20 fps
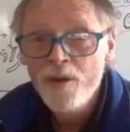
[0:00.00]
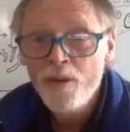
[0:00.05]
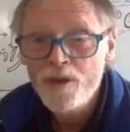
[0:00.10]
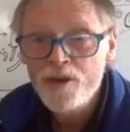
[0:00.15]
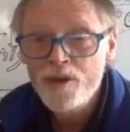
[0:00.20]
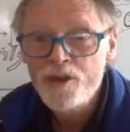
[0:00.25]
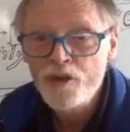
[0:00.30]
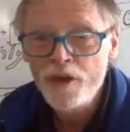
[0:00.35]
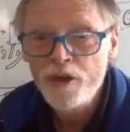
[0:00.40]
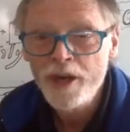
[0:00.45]

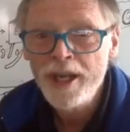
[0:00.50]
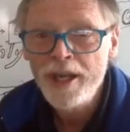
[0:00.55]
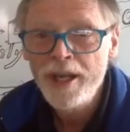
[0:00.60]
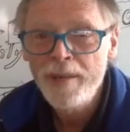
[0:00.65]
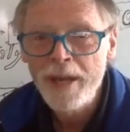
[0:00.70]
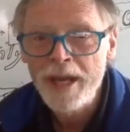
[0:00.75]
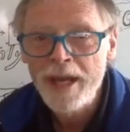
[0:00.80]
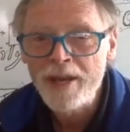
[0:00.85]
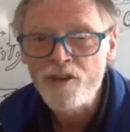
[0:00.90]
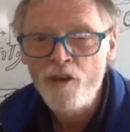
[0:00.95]
What's tricky
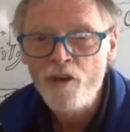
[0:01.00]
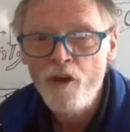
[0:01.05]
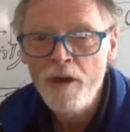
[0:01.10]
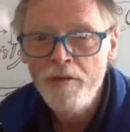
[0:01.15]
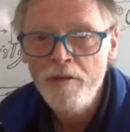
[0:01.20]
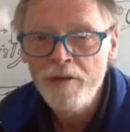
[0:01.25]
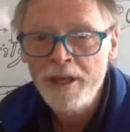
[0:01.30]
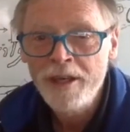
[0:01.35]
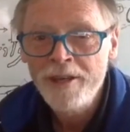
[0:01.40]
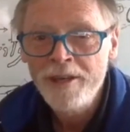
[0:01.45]
about
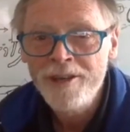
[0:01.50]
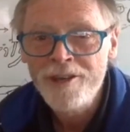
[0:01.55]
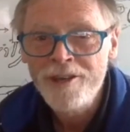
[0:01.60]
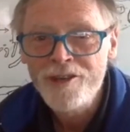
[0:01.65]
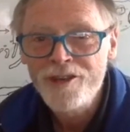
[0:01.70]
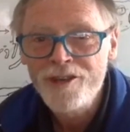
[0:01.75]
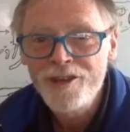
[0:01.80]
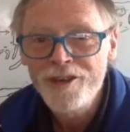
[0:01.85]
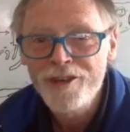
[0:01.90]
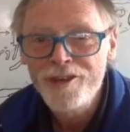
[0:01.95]
diving in
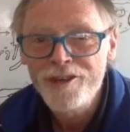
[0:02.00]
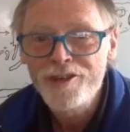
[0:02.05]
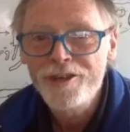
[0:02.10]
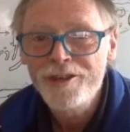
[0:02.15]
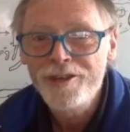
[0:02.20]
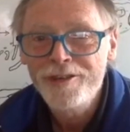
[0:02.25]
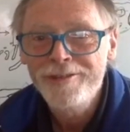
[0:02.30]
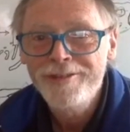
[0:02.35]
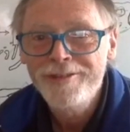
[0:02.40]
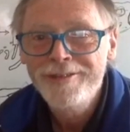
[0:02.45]
this
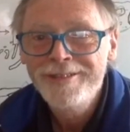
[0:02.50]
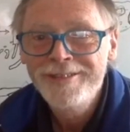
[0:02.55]
condition?